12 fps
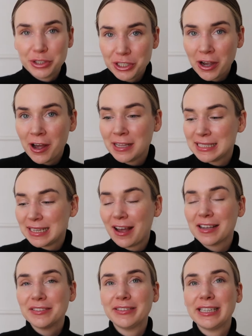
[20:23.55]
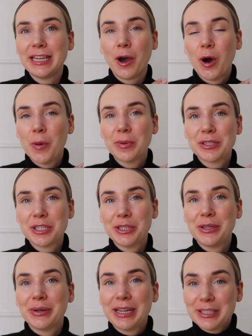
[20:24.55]
Jart. I really hope that
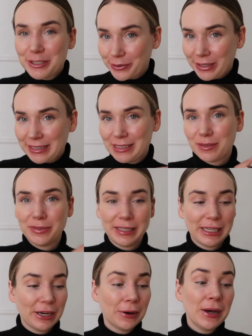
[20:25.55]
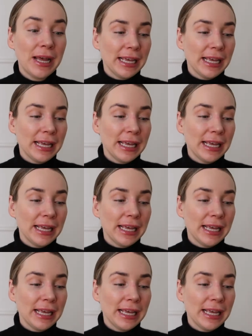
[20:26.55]
you enjoyed this video.